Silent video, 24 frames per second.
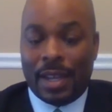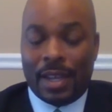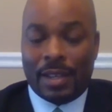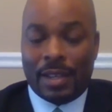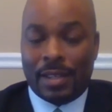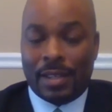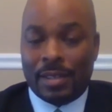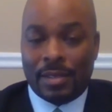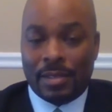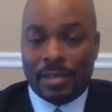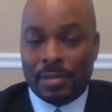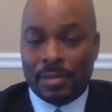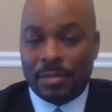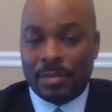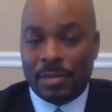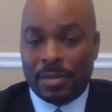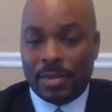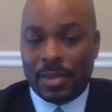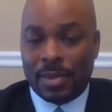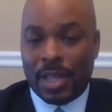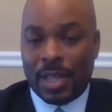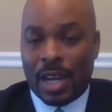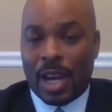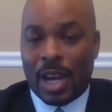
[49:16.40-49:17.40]
and
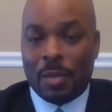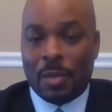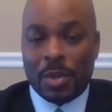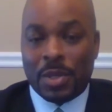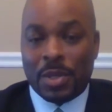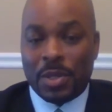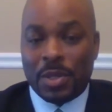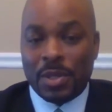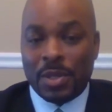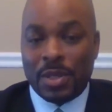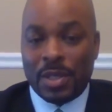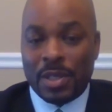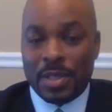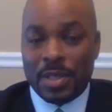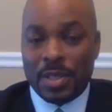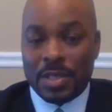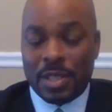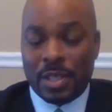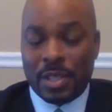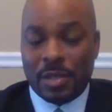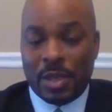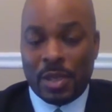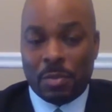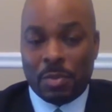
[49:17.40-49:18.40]
the
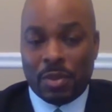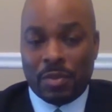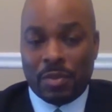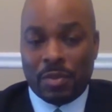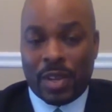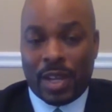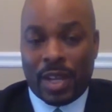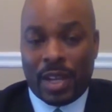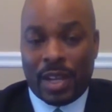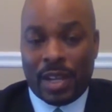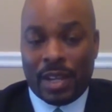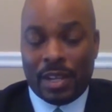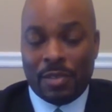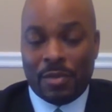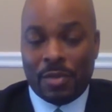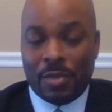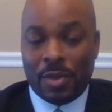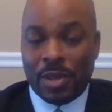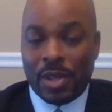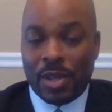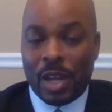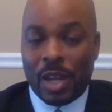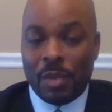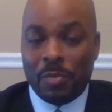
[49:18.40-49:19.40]
opportunities that we provide. If
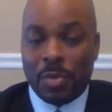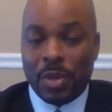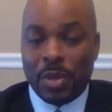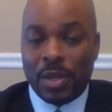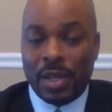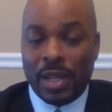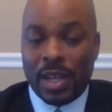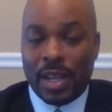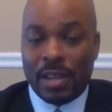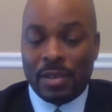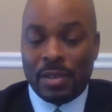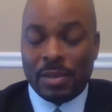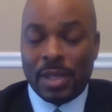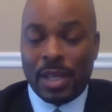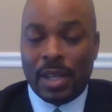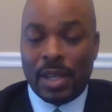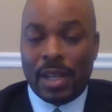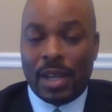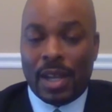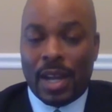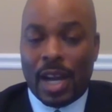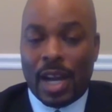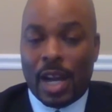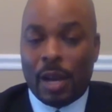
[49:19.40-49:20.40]
we're not putting
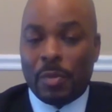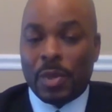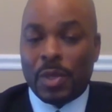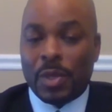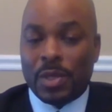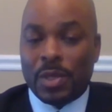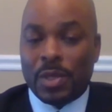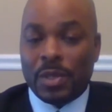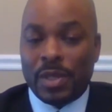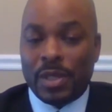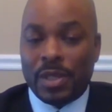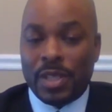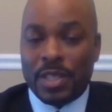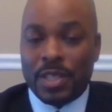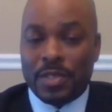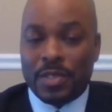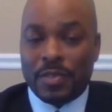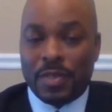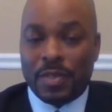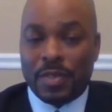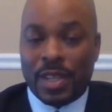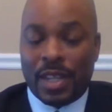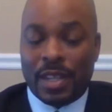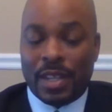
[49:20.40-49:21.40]
out
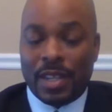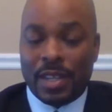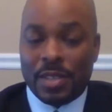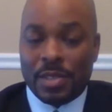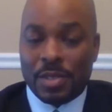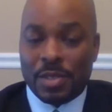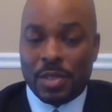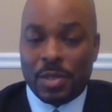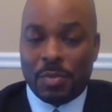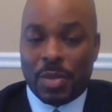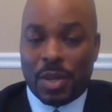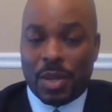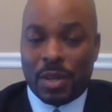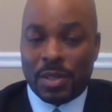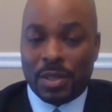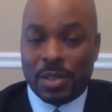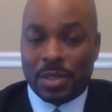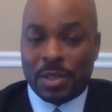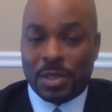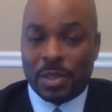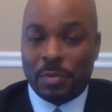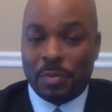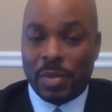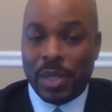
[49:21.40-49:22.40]
opportunities for that industry
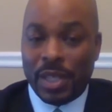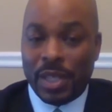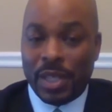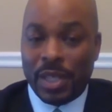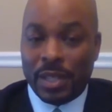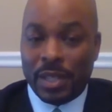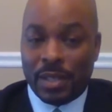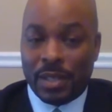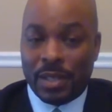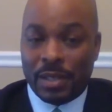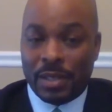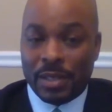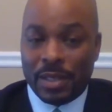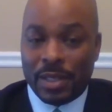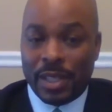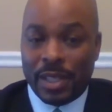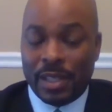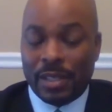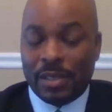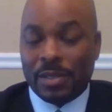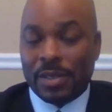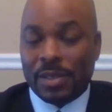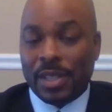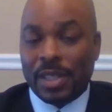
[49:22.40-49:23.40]
partner to bid
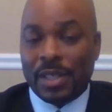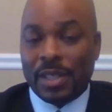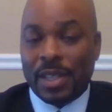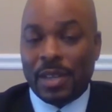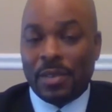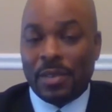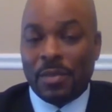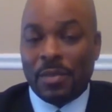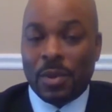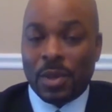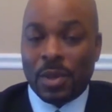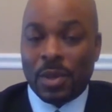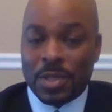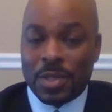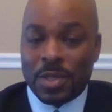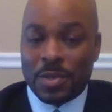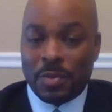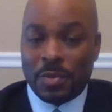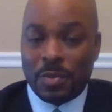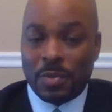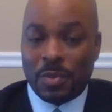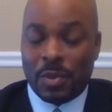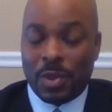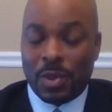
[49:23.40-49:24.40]
on, or they don't think that
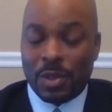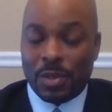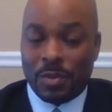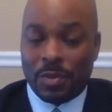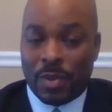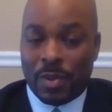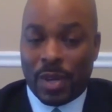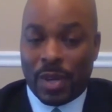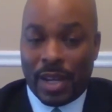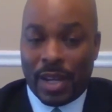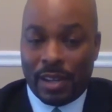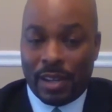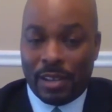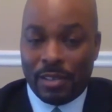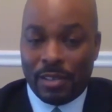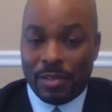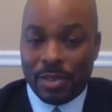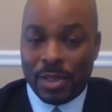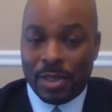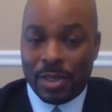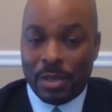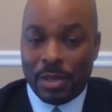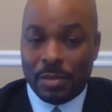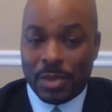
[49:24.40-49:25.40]
work is
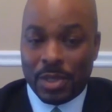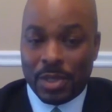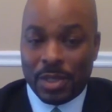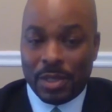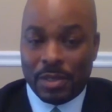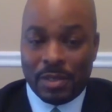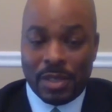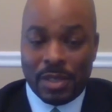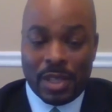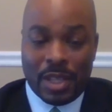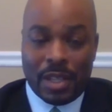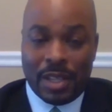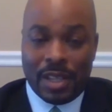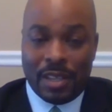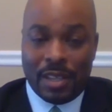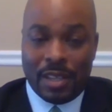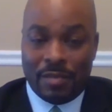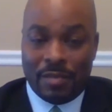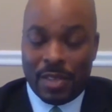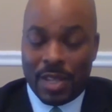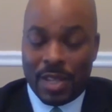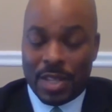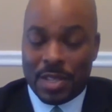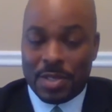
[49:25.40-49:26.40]
worthwhile for them to
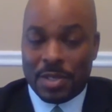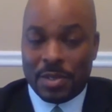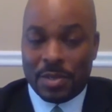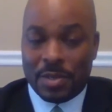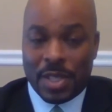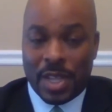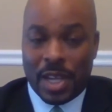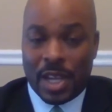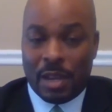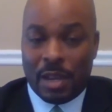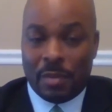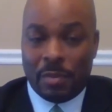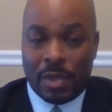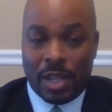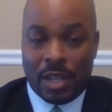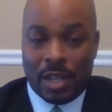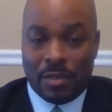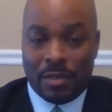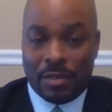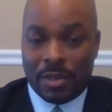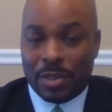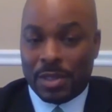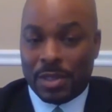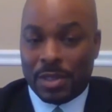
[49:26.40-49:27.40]
invest their
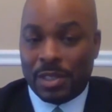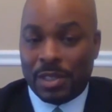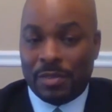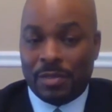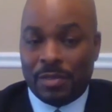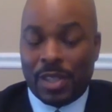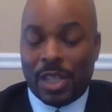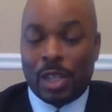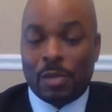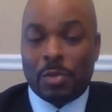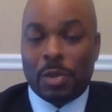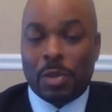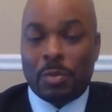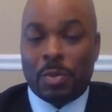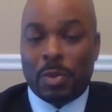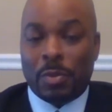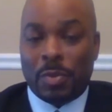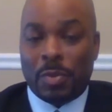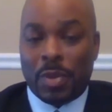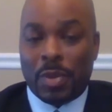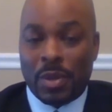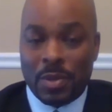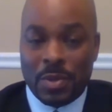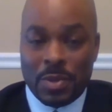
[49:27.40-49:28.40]
time and effort to develop
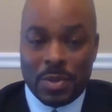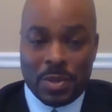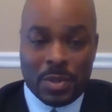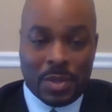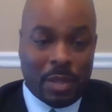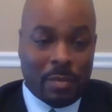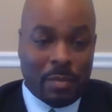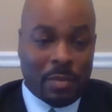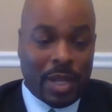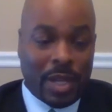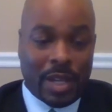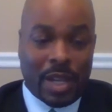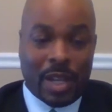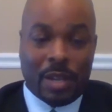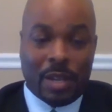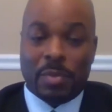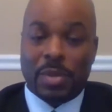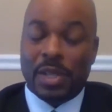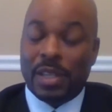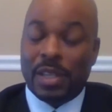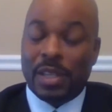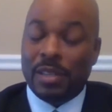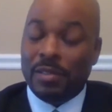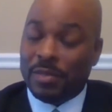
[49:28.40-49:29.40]
a proposal, they may
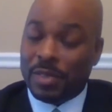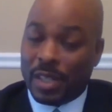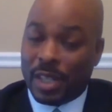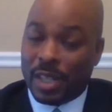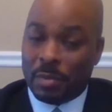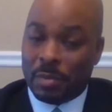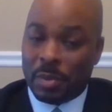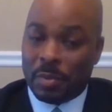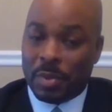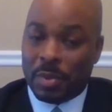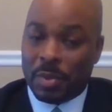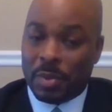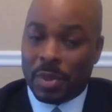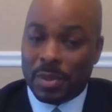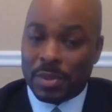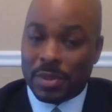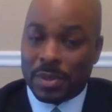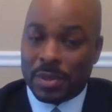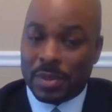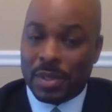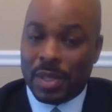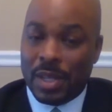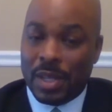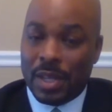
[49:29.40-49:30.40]
not put in for that
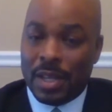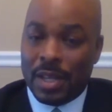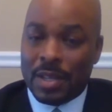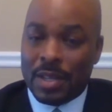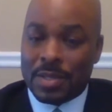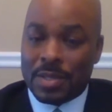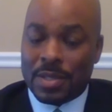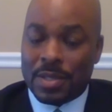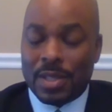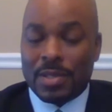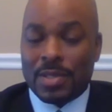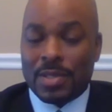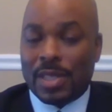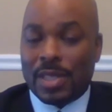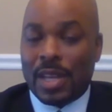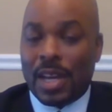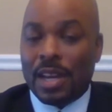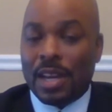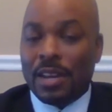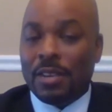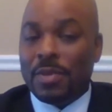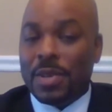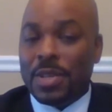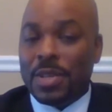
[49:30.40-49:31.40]
proposal. So
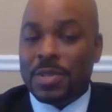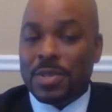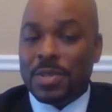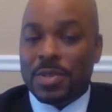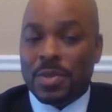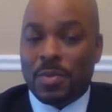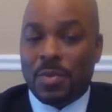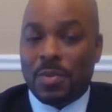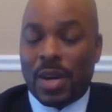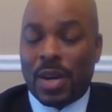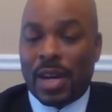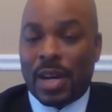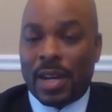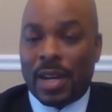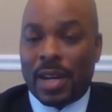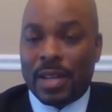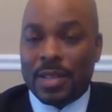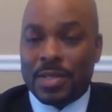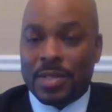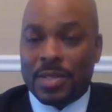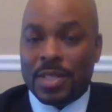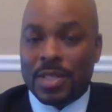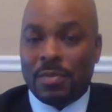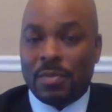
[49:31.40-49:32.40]
there's a lot of reasons
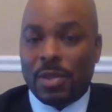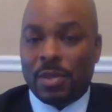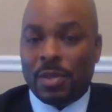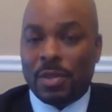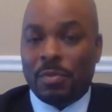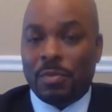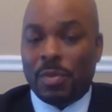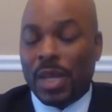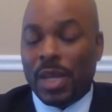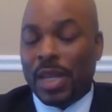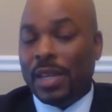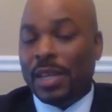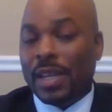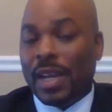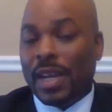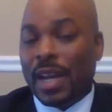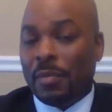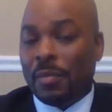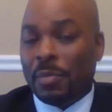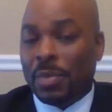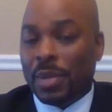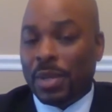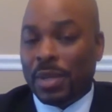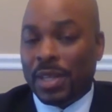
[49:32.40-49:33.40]
why someone may
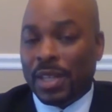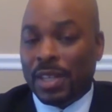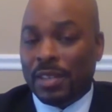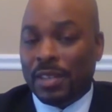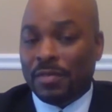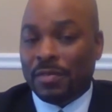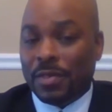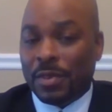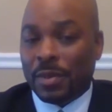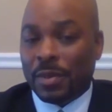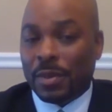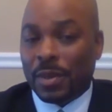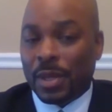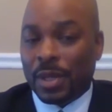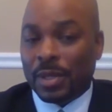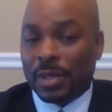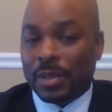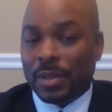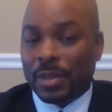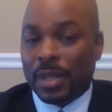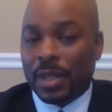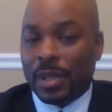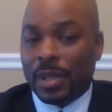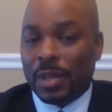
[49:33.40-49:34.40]
not put in
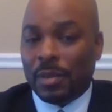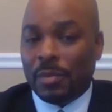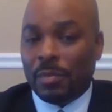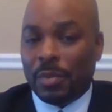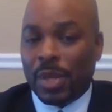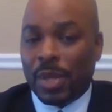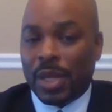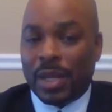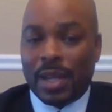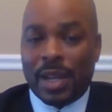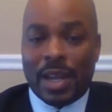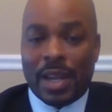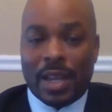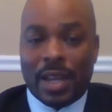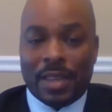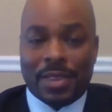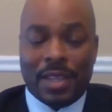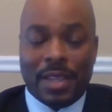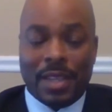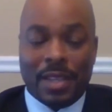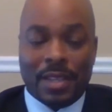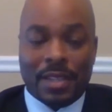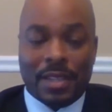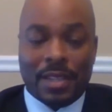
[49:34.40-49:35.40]
for it. But
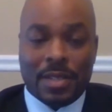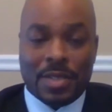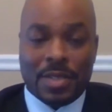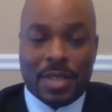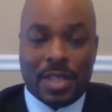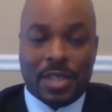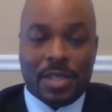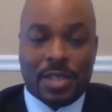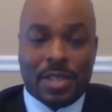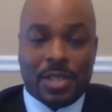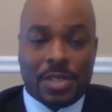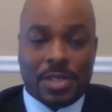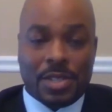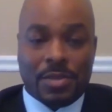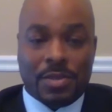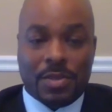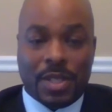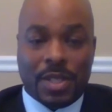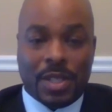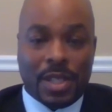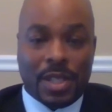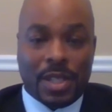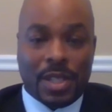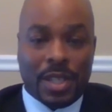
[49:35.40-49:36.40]
I think there's an
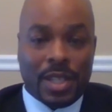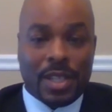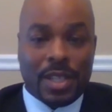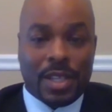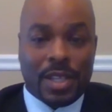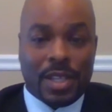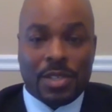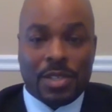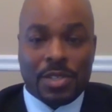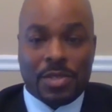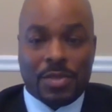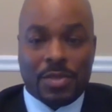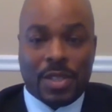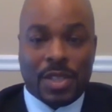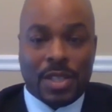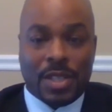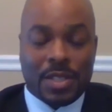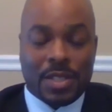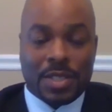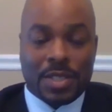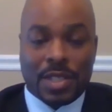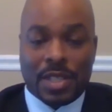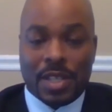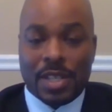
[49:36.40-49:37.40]
industry to
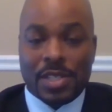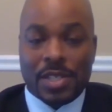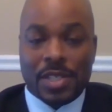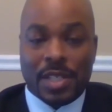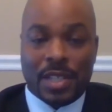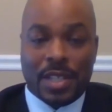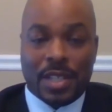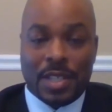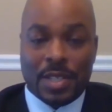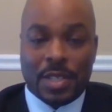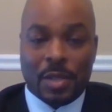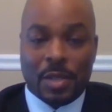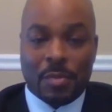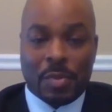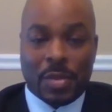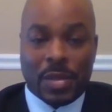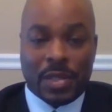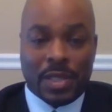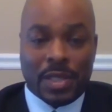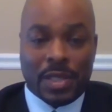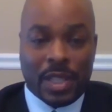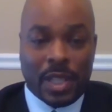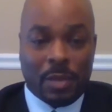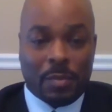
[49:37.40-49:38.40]
industry discussion that needs
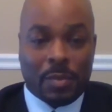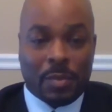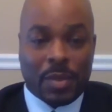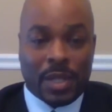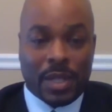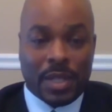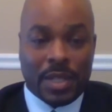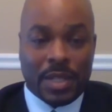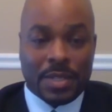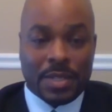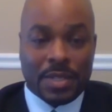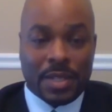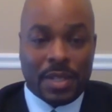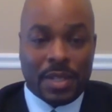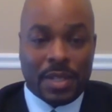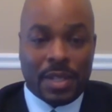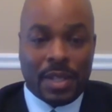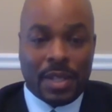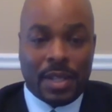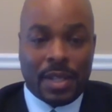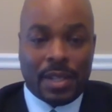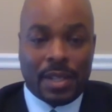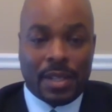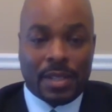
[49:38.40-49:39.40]
to take
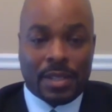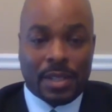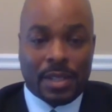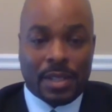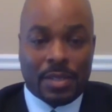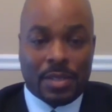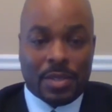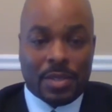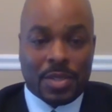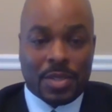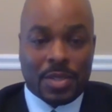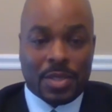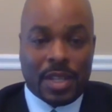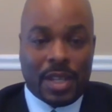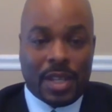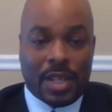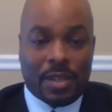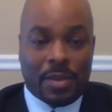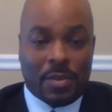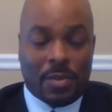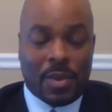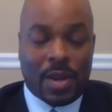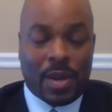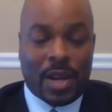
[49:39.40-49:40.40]
place to
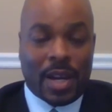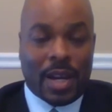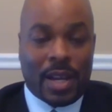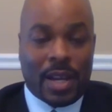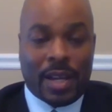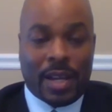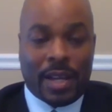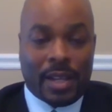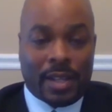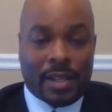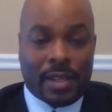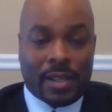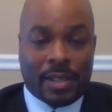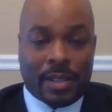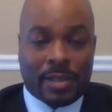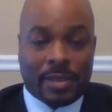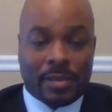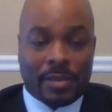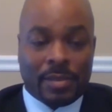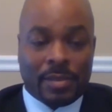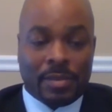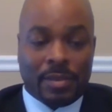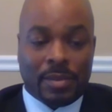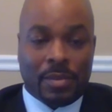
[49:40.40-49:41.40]
understand why